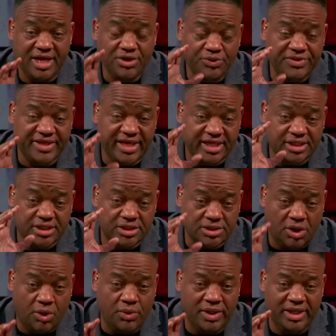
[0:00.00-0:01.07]
and you think
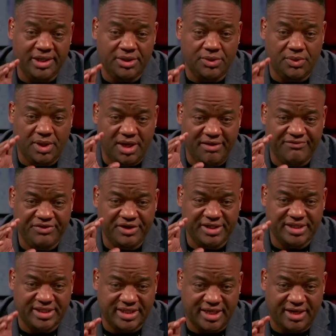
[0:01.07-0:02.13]
so little of
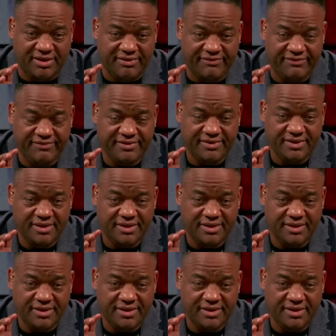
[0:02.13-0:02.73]
yourself